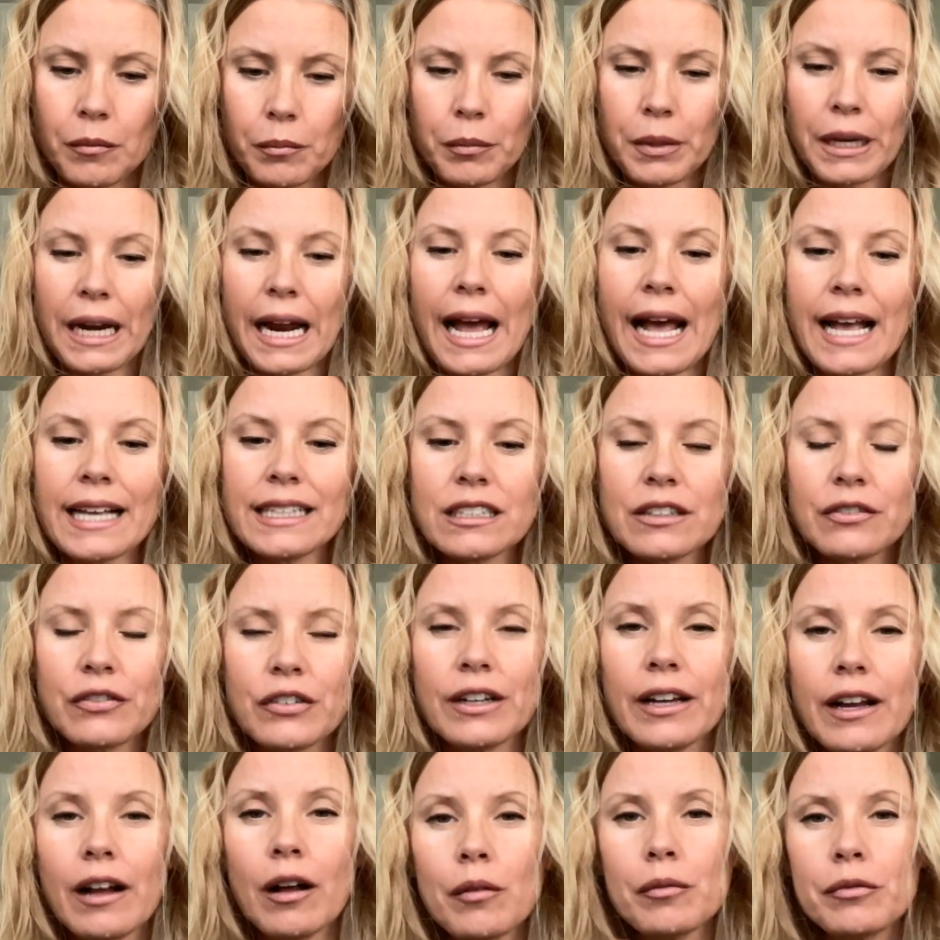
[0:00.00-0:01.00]
But ask for
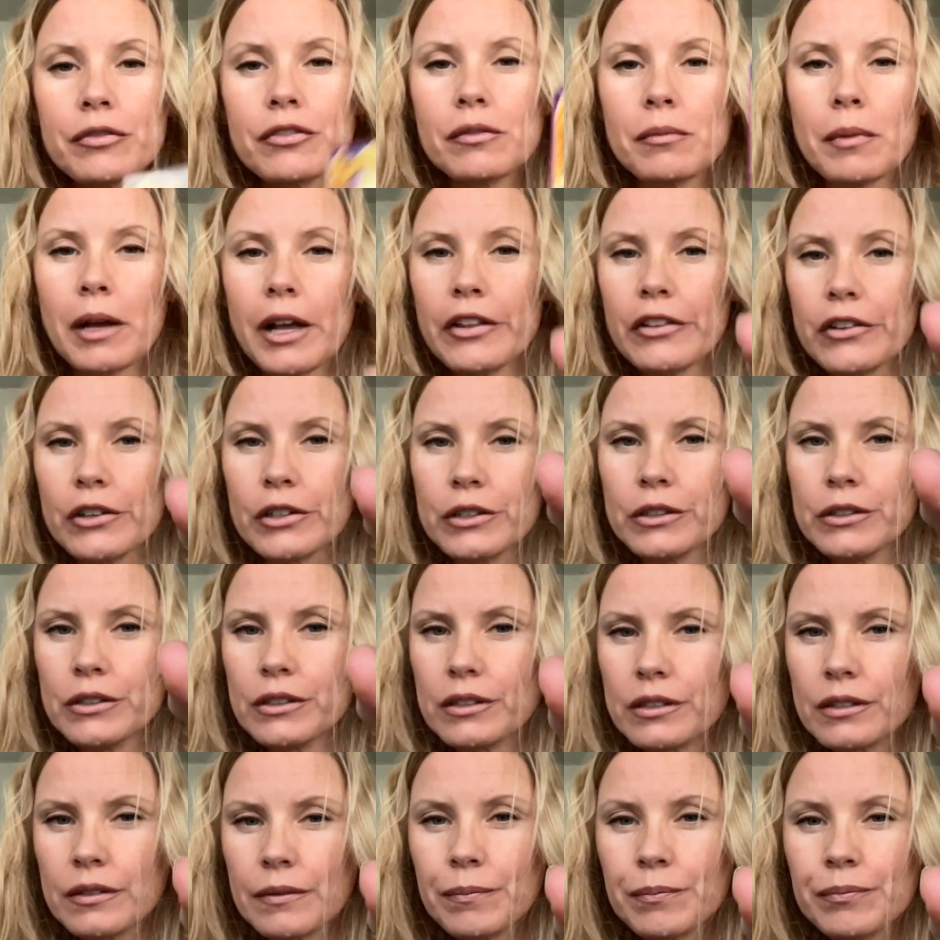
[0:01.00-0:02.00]
help from
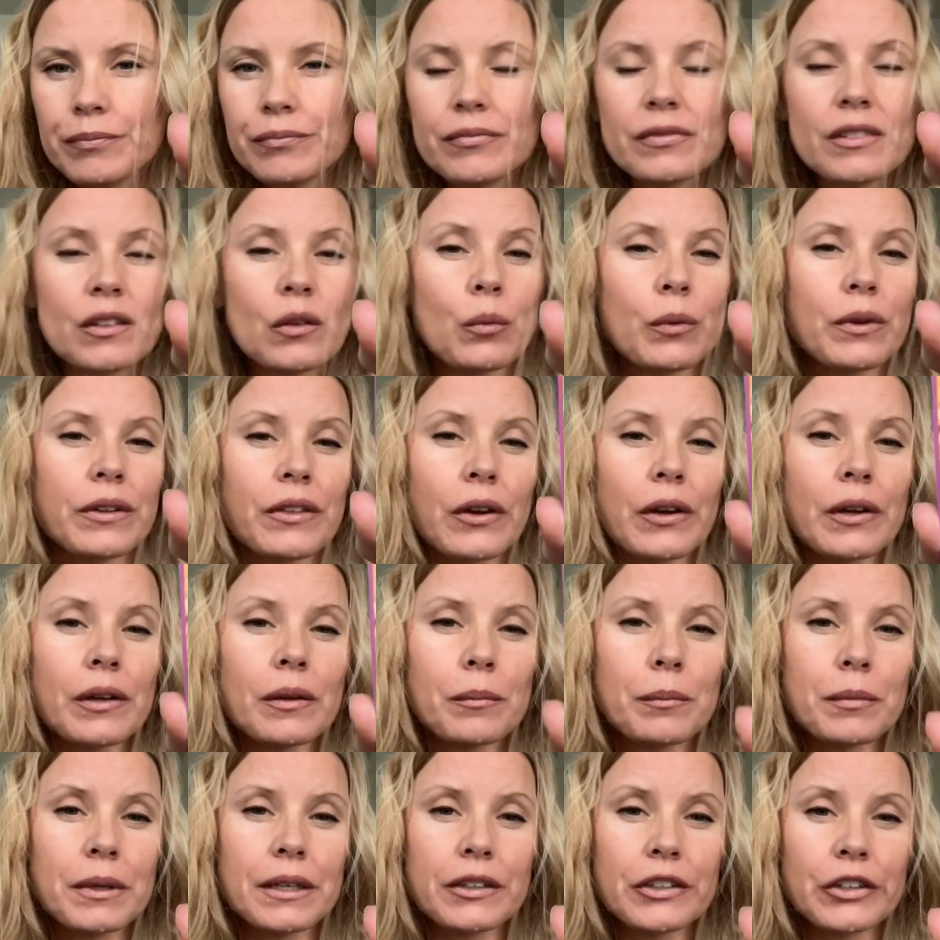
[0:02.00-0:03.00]
others, whether
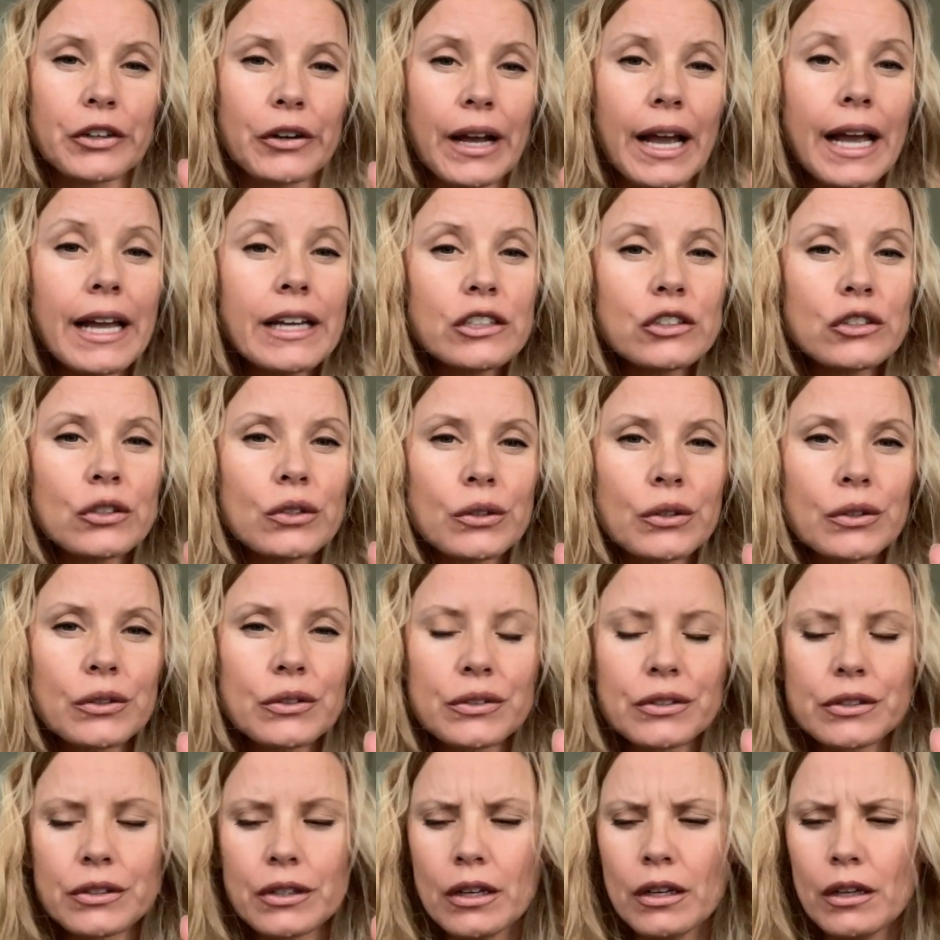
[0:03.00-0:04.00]
it be your
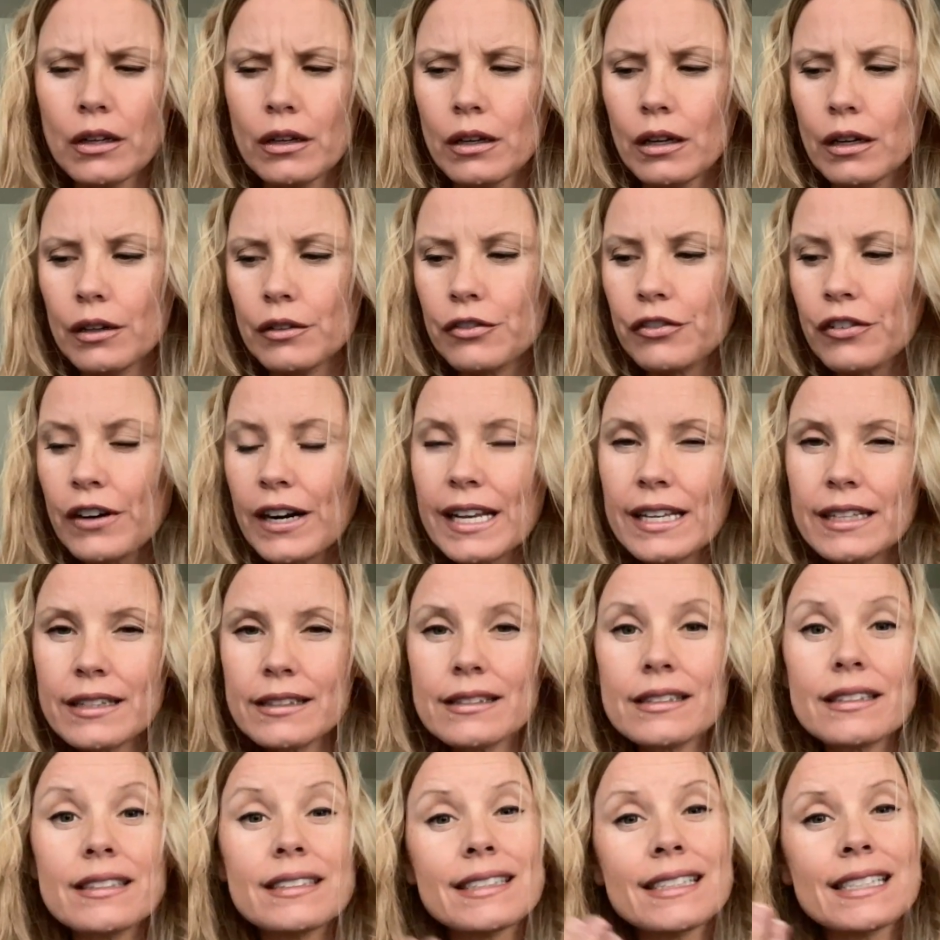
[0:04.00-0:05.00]
angels,
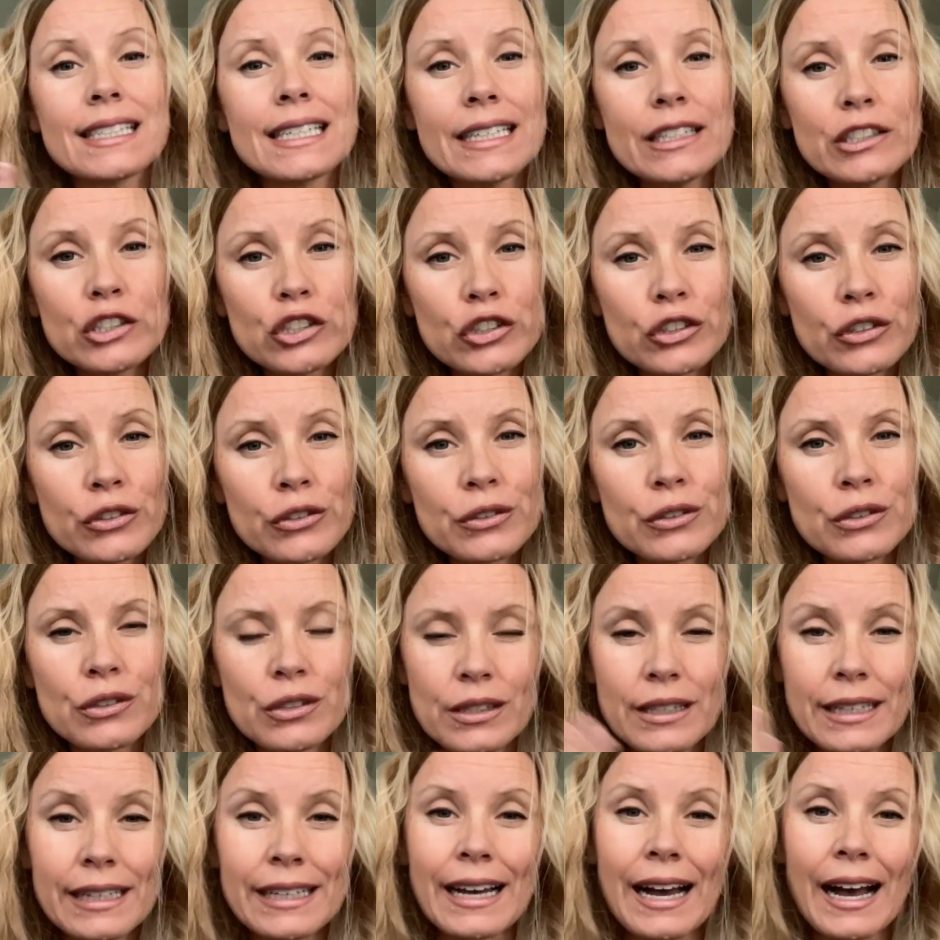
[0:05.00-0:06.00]
friends, teachers,
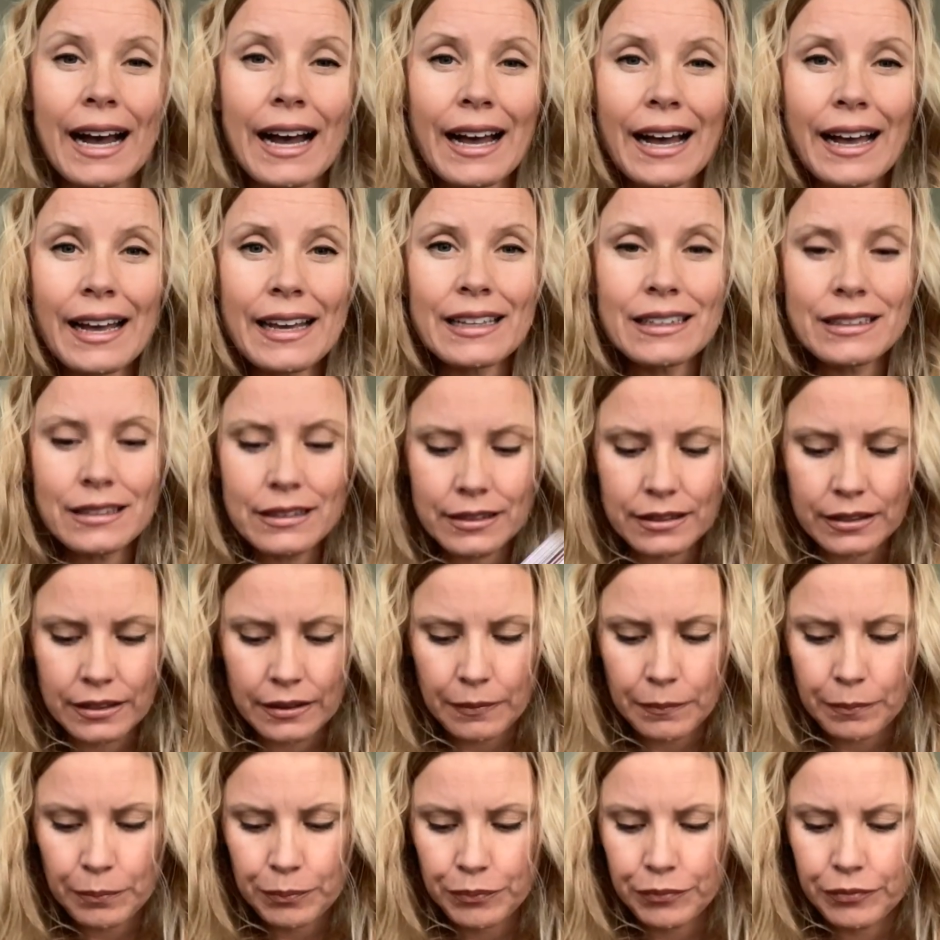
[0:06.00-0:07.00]
guides.
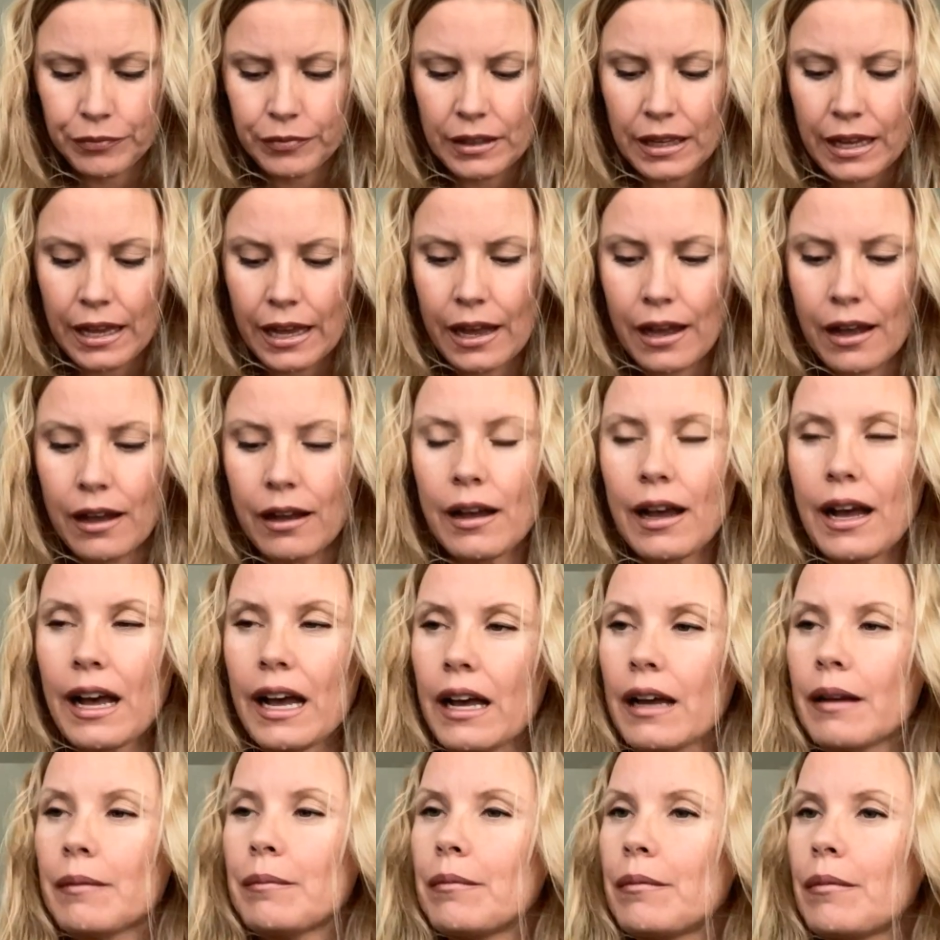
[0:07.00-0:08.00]

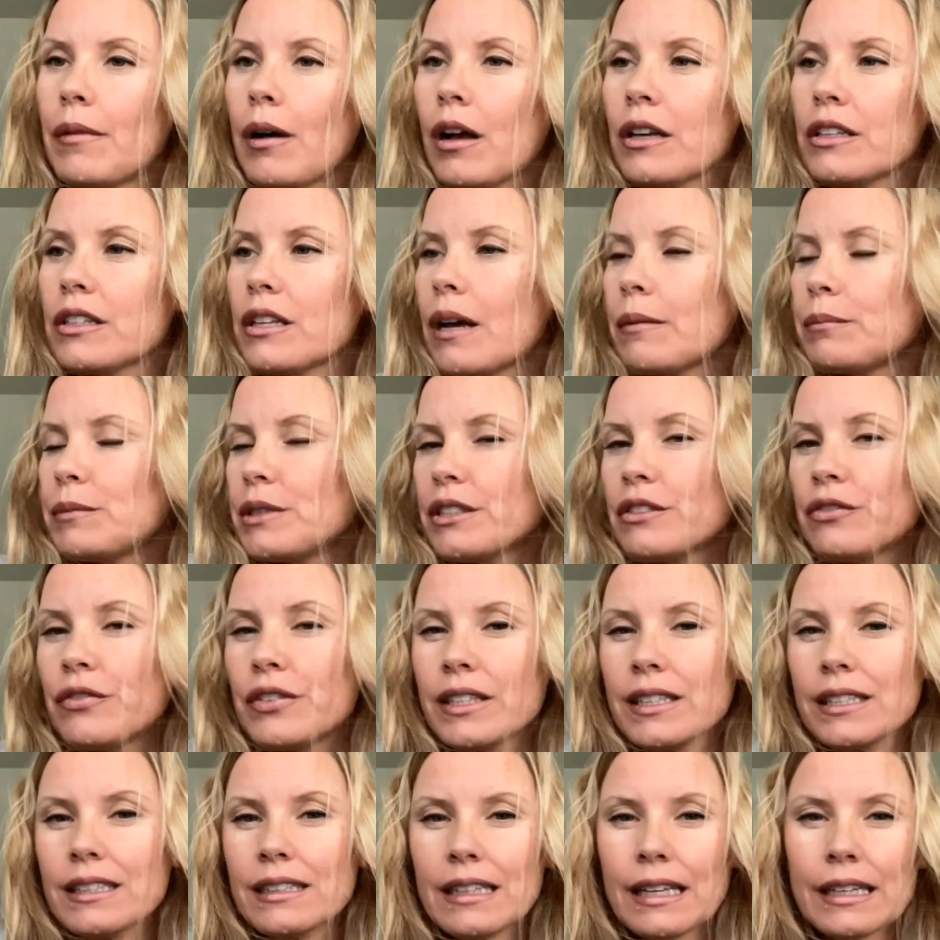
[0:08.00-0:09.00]
I'm I'm just
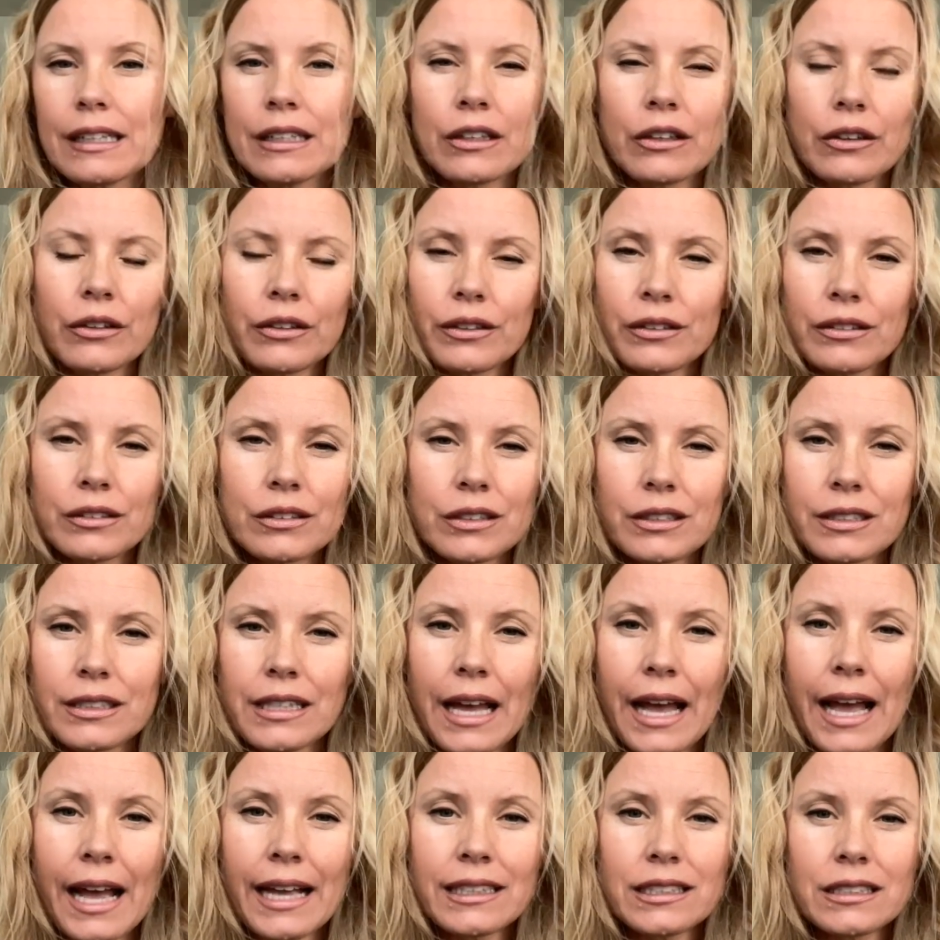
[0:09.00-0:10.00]
feeling like you could just
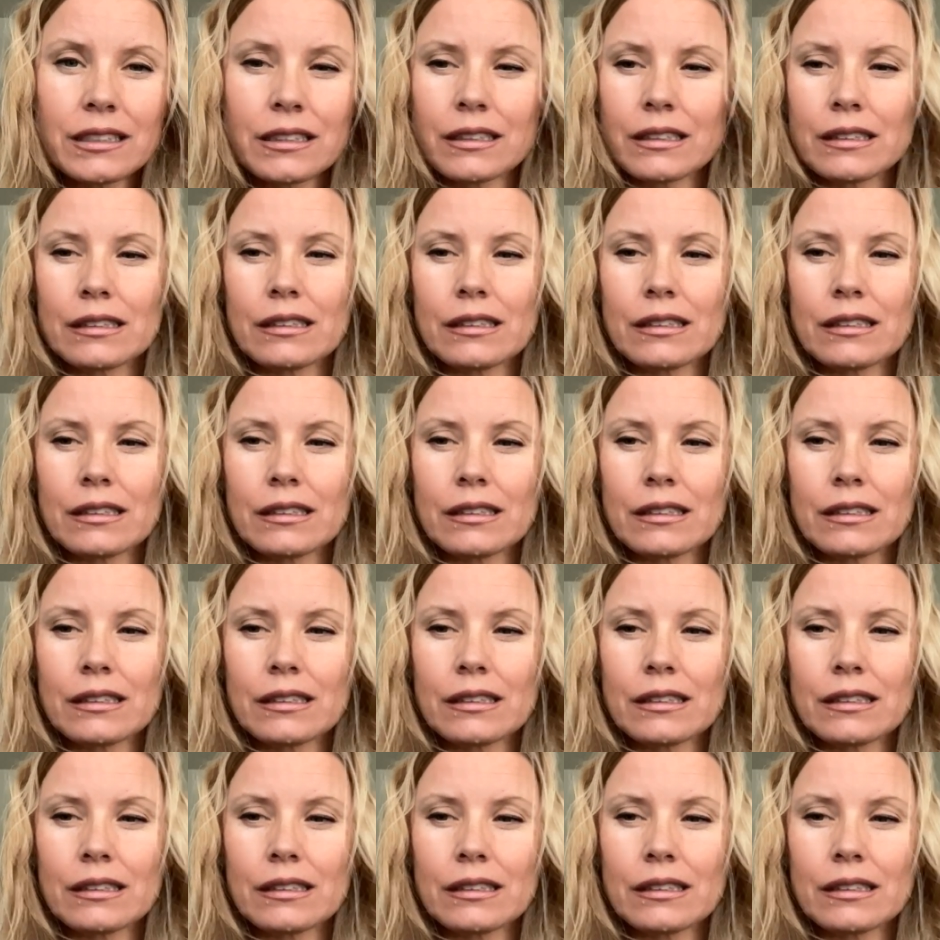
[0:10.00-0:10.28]
ask